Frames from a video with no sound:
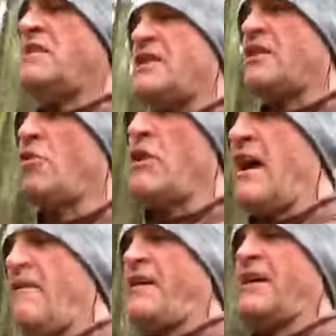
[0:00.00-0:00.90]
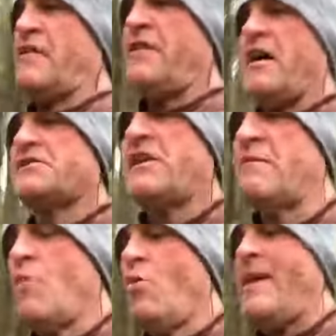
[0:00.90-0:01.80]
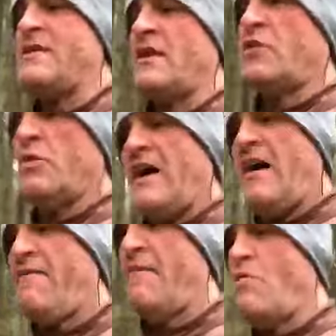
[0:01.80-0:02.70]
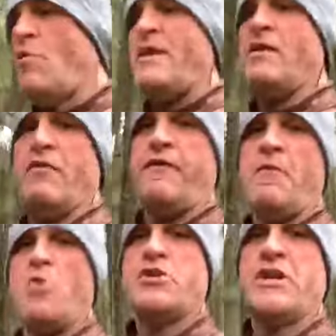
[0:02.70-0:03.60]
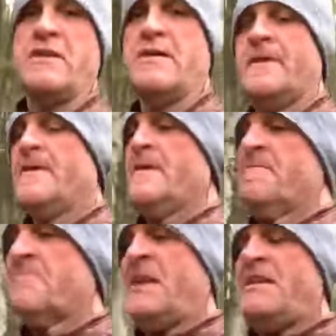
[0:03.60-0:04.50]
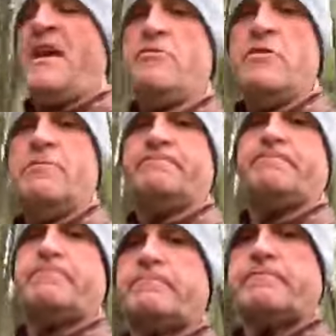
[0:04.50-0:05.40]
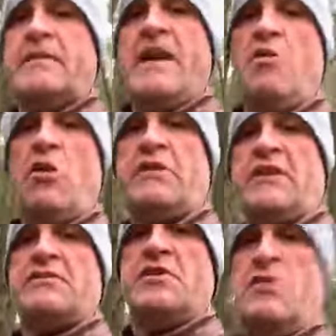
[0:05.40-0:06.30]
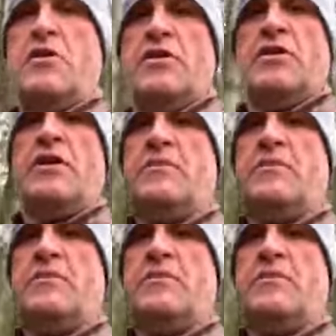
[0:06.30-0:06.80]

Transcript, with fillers: that you're going to have a cathartic moment. You're going to have a moment of emotion. Now, in order to